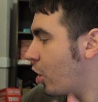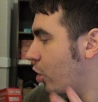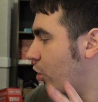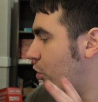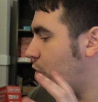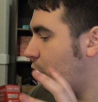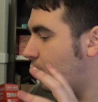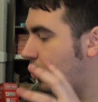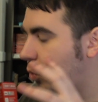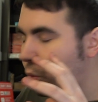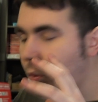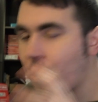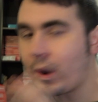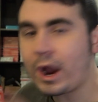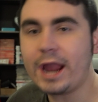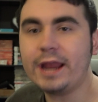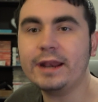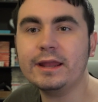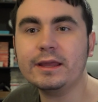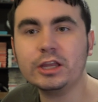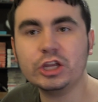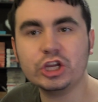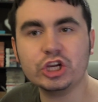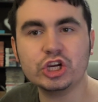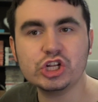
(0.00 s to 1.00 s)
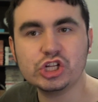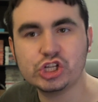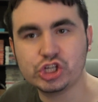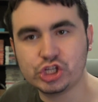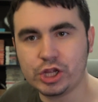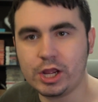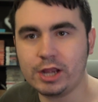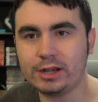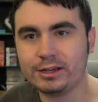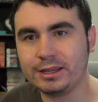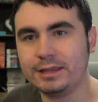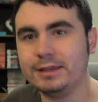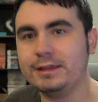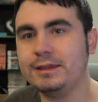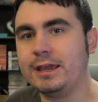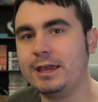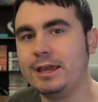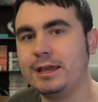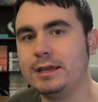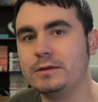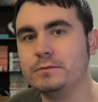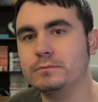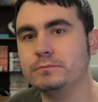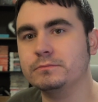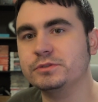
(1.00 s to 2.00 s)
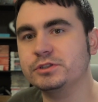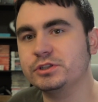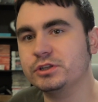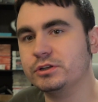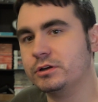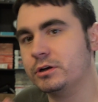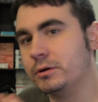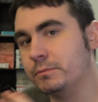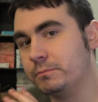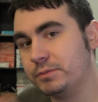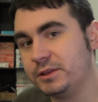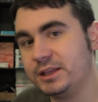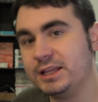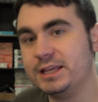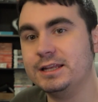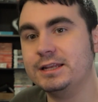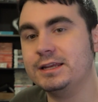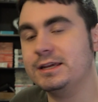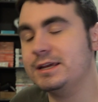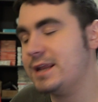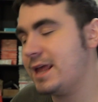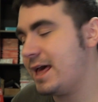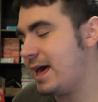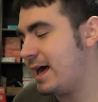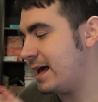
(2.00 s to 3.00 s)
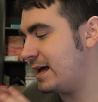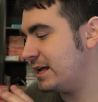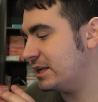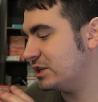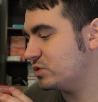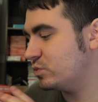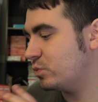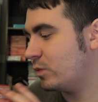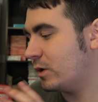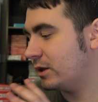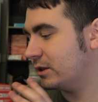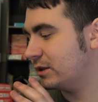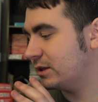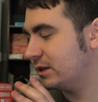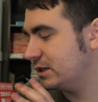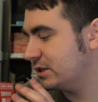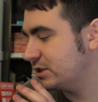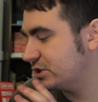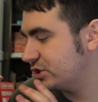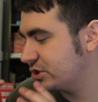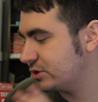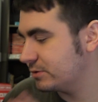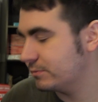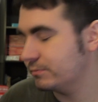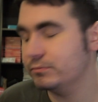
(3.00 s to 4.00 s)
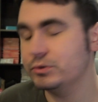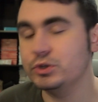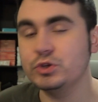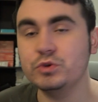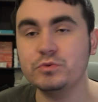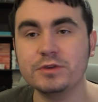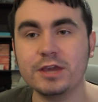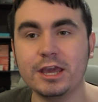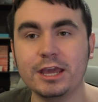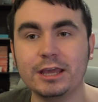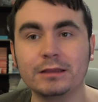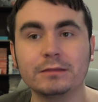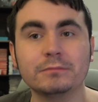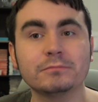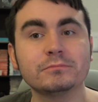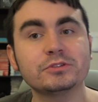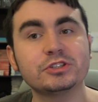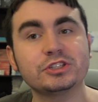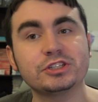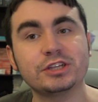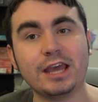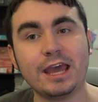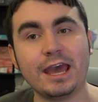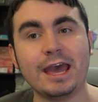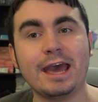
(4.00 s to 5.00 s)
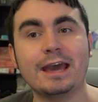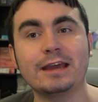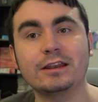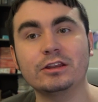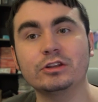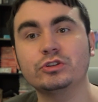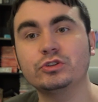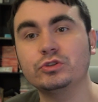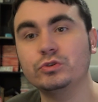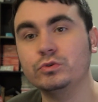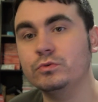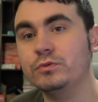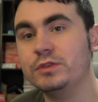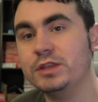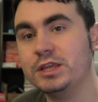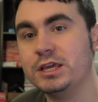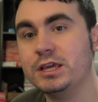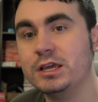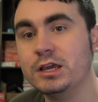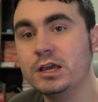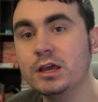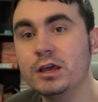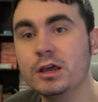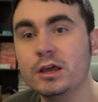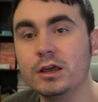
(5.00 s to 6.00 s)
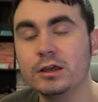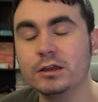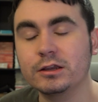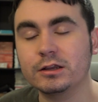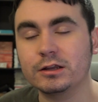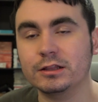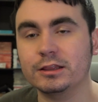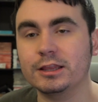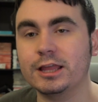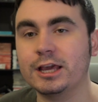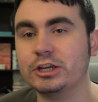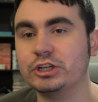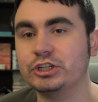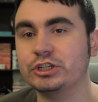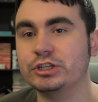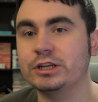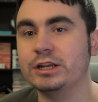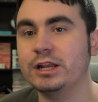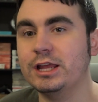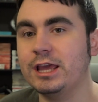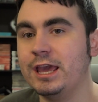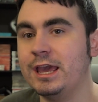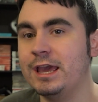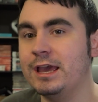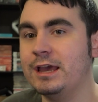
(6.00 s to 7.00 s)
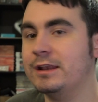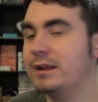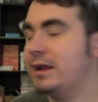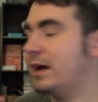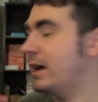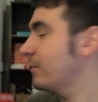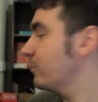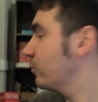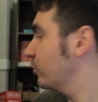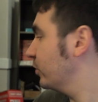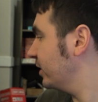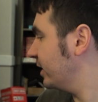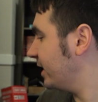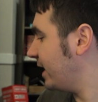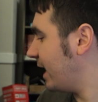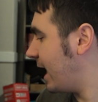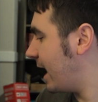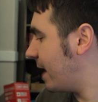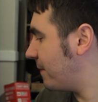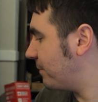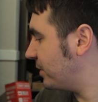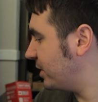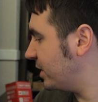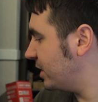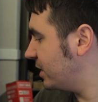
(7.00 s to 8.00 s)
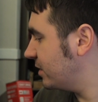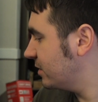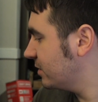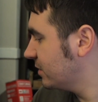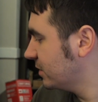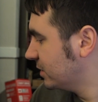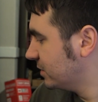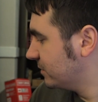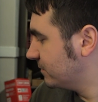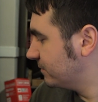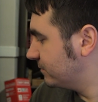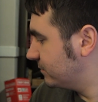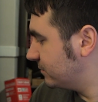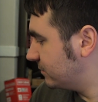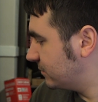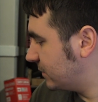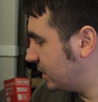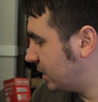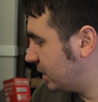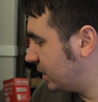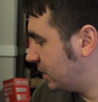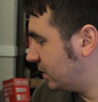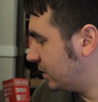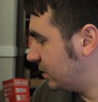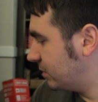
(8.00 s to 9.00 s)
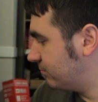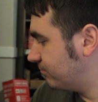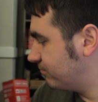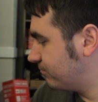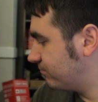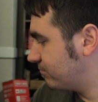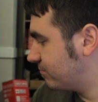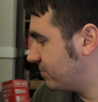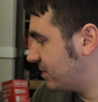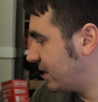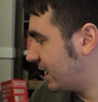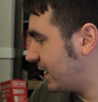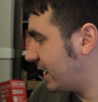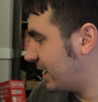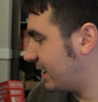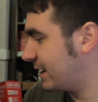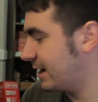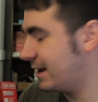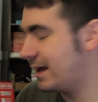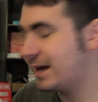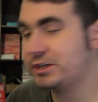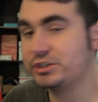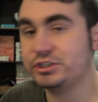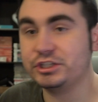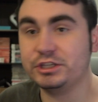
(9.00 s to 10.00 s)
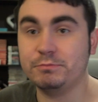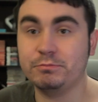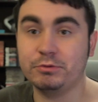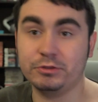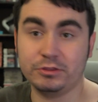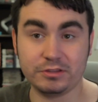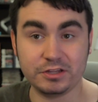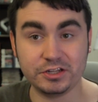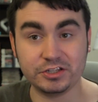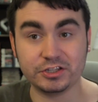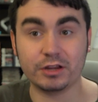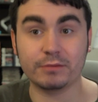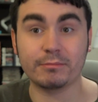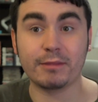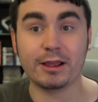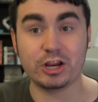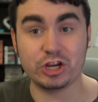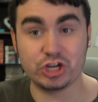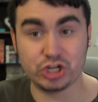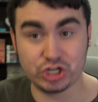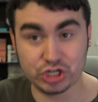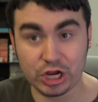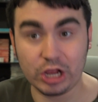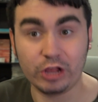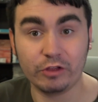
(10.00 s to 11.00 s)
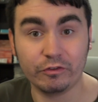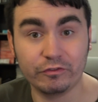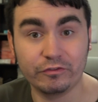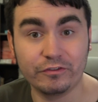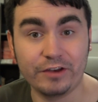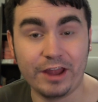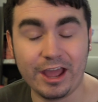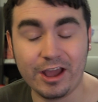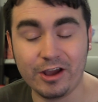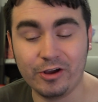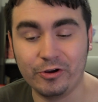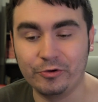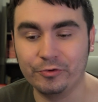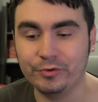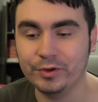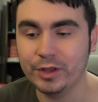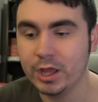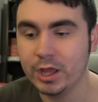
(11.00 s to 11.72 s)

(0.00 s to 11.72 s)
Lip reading: Quite a good chunk of games completed, as well as some new games to add to the collection. And I'm really happy that I can actually put these on my shelf now.